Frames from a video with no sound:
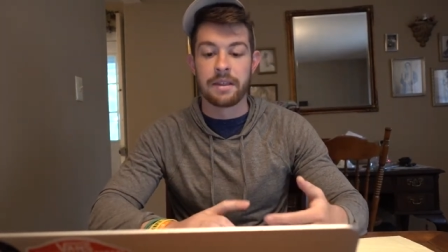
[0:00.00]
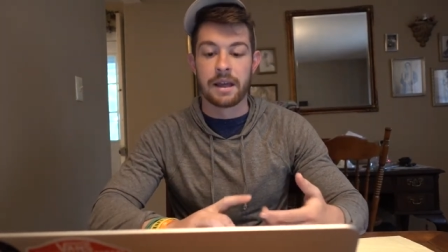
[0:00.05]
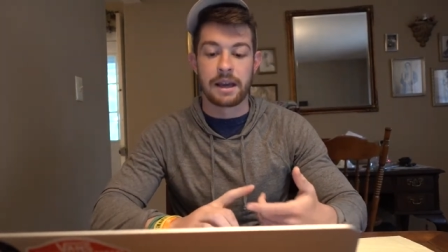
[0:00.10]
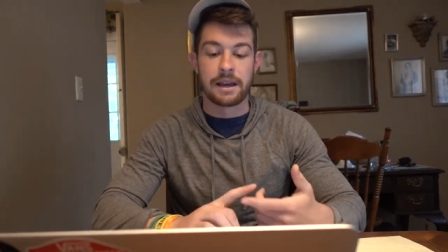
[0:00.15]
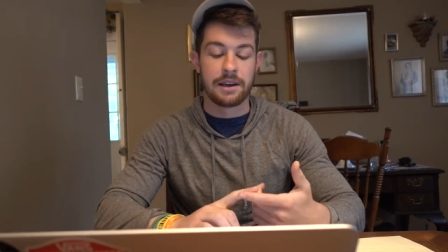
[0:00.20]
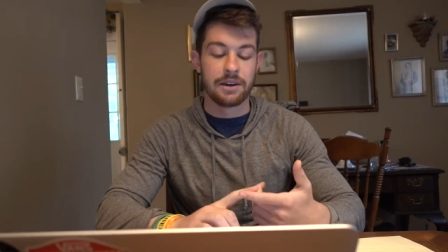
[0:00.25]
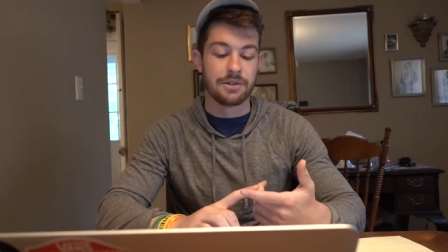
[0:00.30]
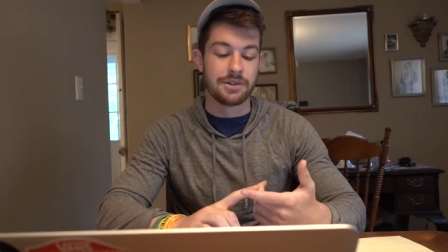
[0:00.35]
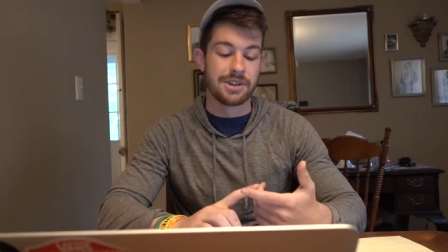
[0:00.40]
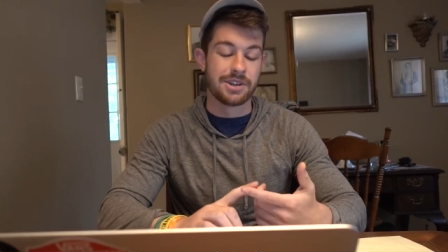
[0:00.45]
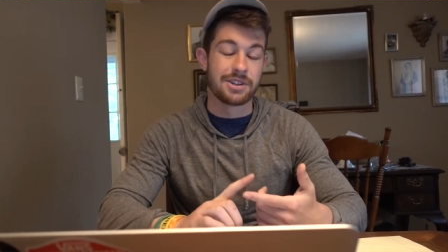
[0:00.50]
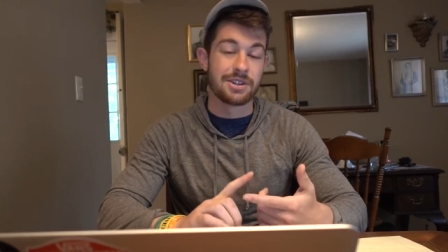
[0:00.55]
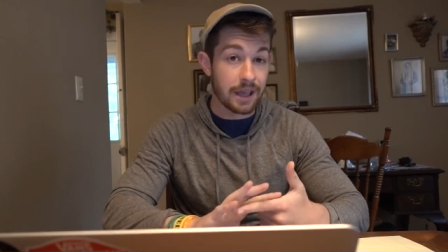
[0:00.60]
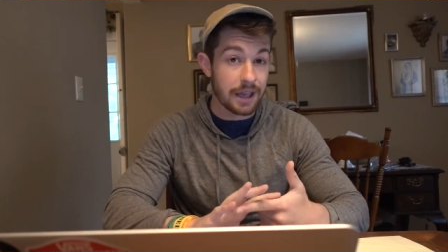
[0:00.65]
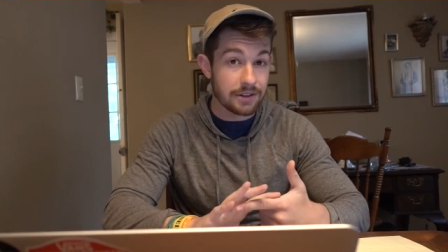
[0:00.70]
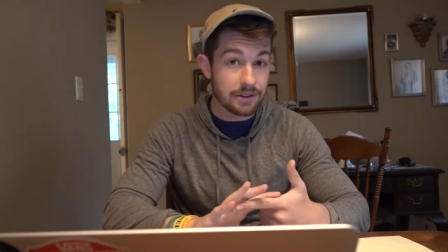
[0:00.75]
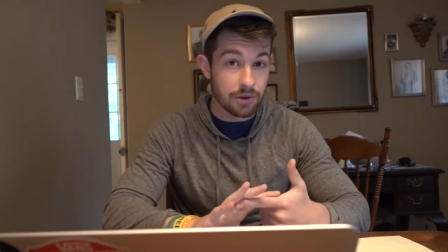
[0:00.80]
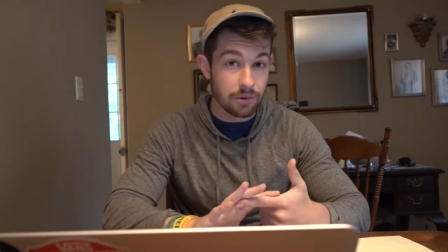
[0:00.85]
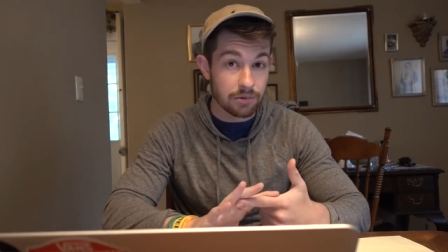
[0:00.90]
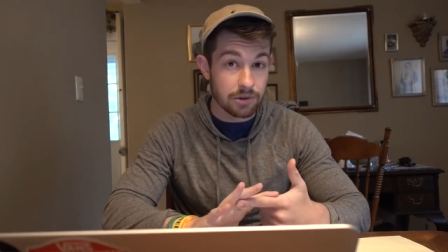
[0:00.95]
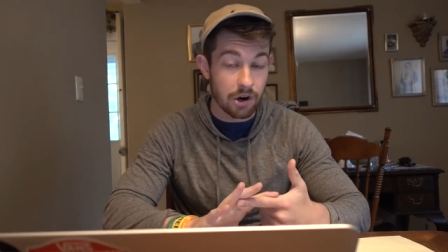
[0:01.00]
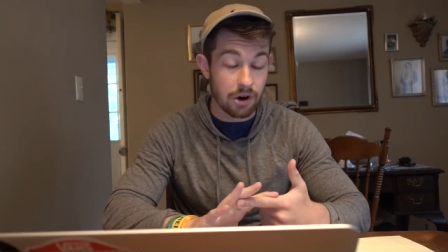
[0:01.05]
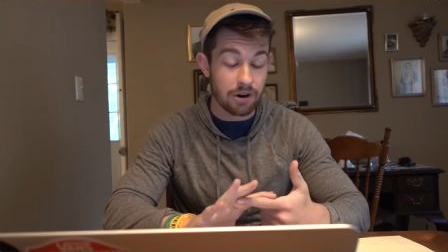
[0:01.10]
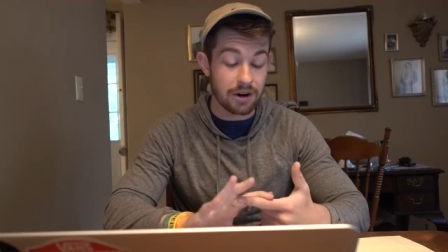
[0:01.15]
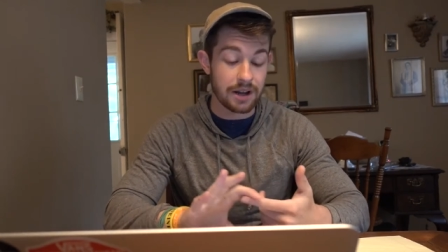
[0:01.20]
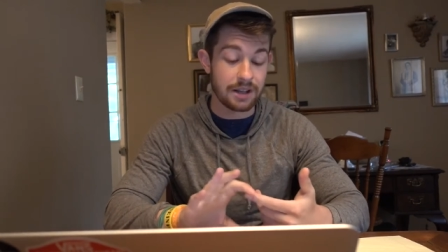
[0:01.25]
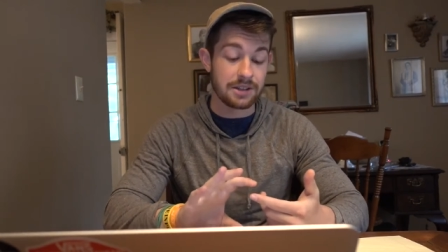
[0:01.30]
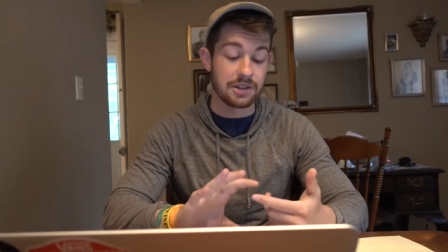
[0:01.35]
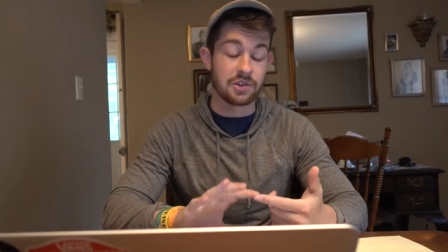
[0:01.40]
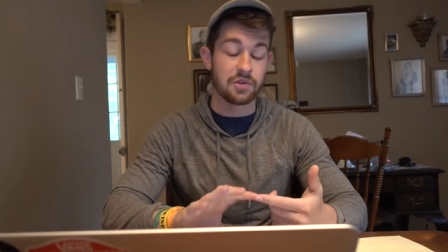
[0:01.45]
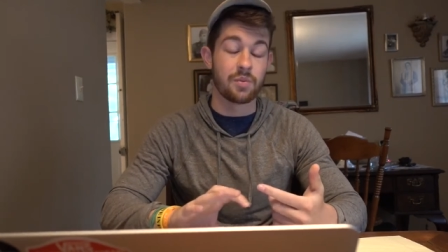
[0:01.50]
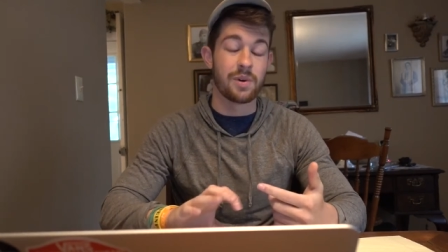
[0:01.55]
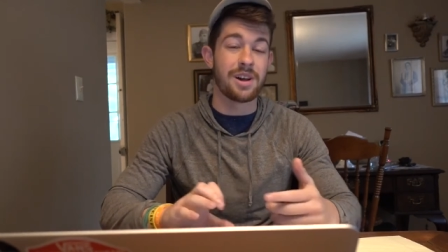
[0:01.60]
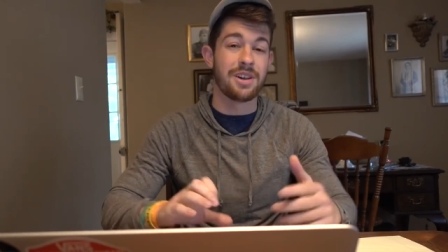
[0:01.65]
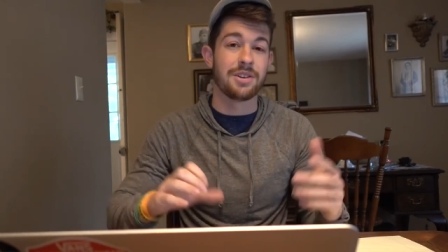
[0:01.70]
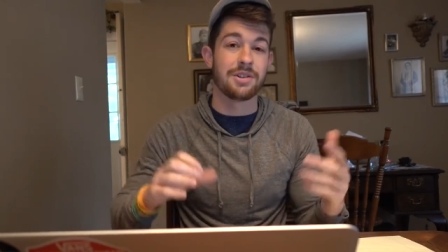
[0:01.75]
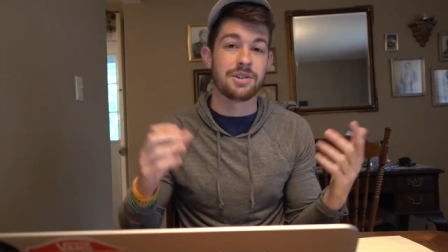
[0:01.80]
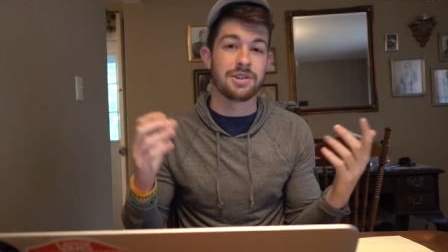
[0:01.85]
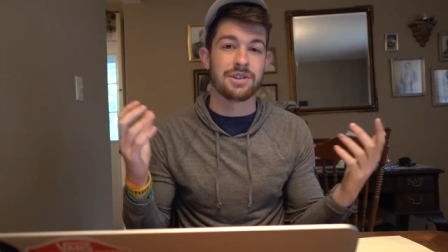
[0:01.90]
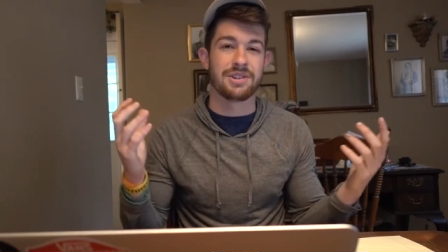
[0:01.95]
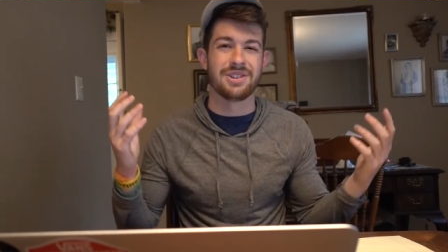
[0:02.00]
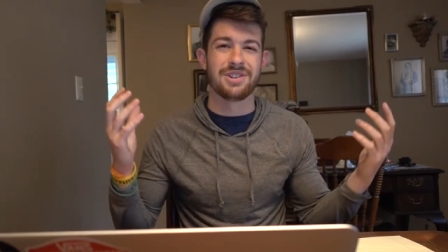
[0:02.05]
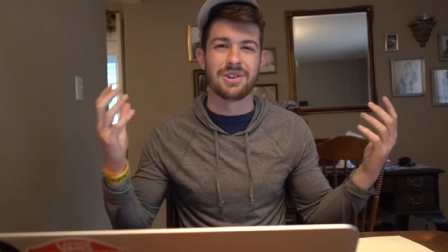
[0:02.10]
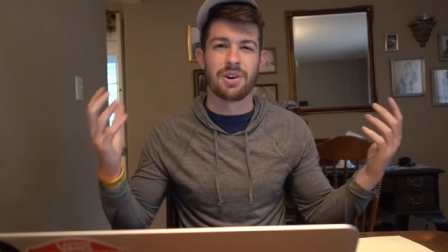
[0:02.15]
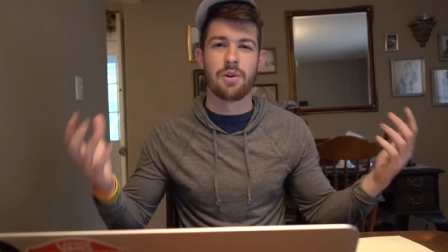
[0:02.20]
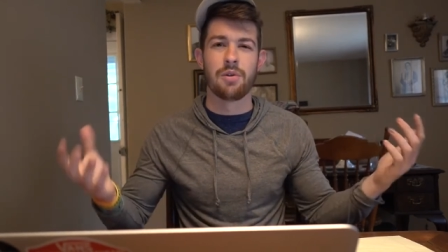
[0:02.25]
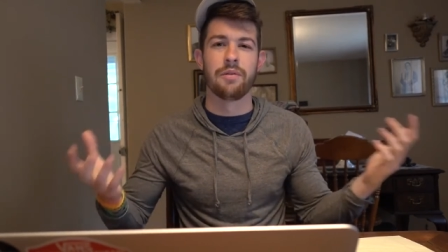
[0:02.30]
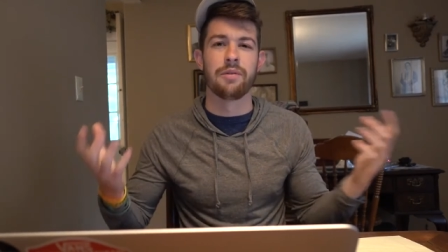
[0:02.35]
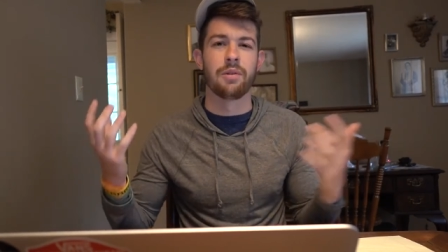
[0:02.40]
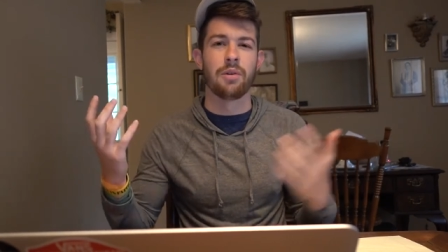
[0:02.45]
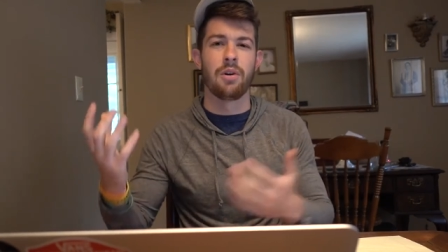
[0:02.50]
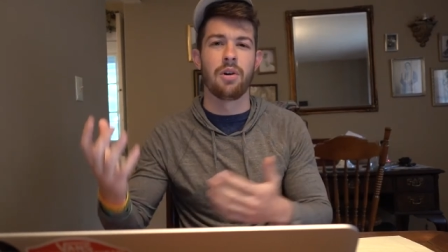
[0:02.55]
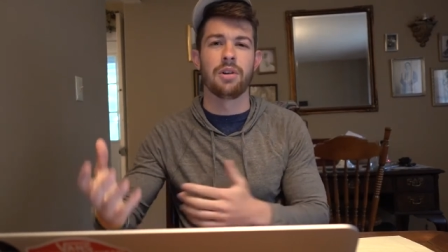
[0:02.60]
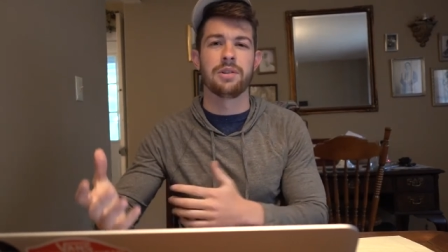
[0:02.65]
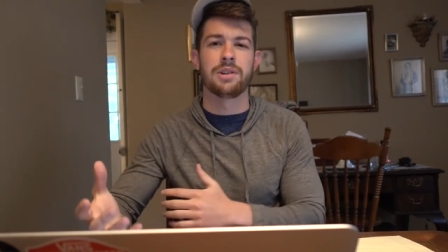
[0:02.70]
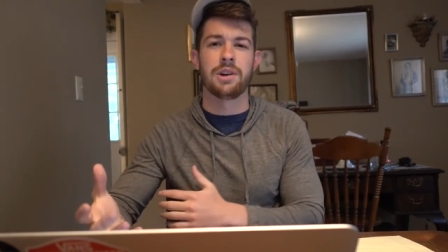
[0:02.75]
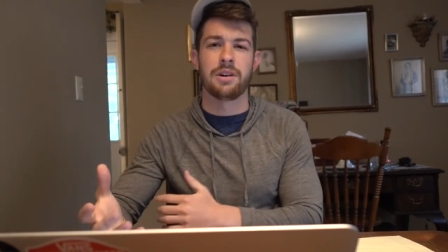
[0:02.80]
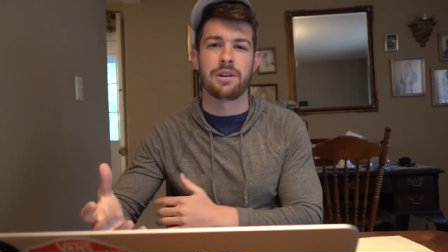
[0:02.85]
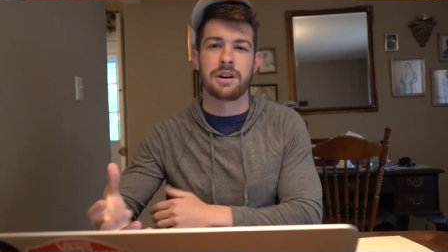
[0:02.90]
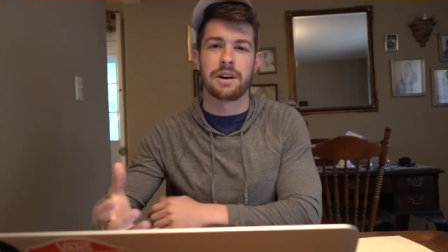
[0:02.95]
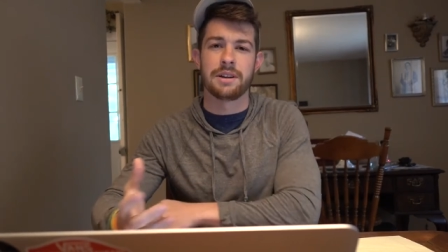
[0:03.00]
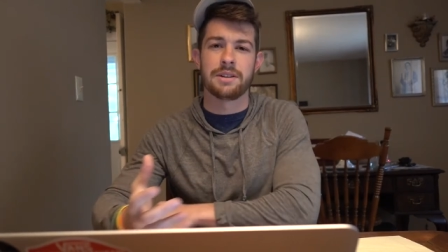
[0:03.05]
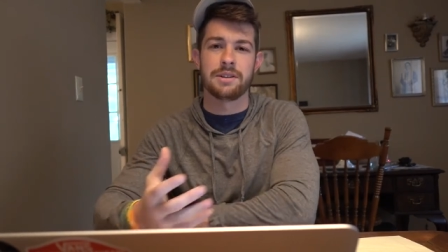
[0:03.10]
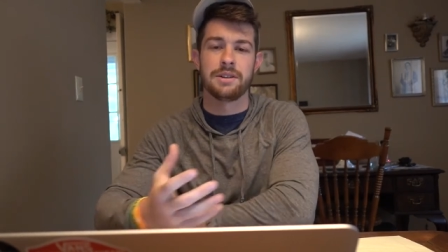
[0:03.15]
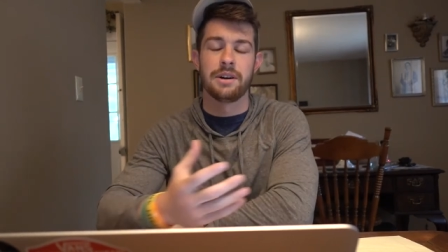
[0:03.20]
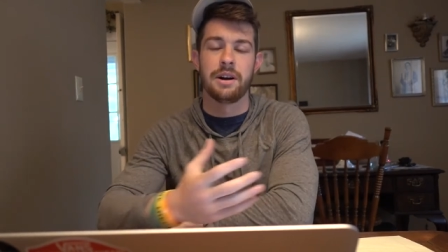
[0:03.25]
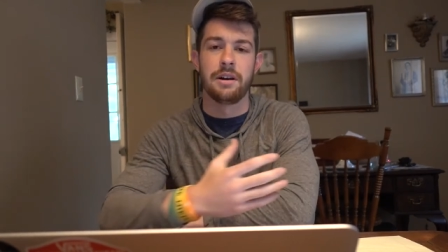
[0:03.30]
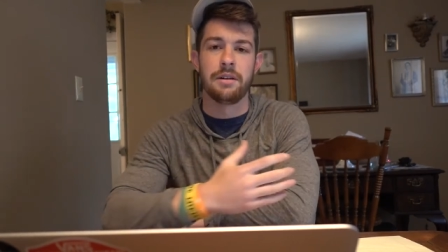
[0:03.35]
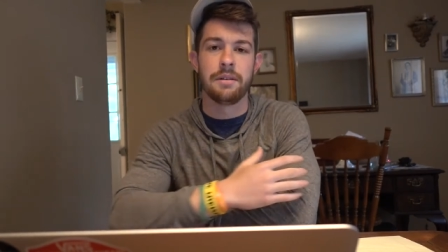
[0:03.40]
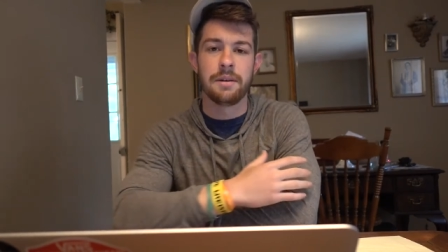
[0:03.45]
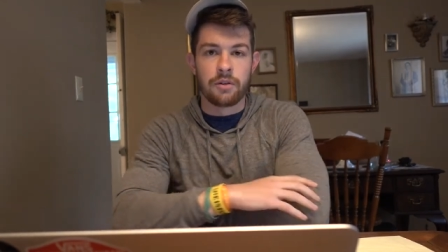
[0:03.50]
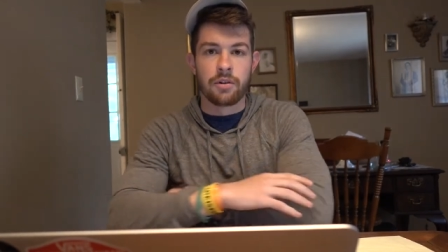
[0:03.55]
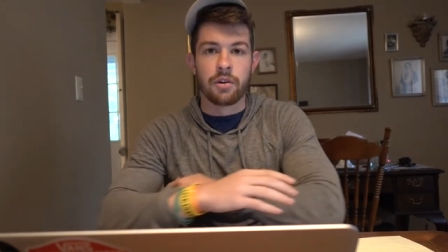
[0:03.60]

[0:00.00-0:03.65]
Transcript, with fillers: That kills his 10 zone targets as well as just his overall targets, you know?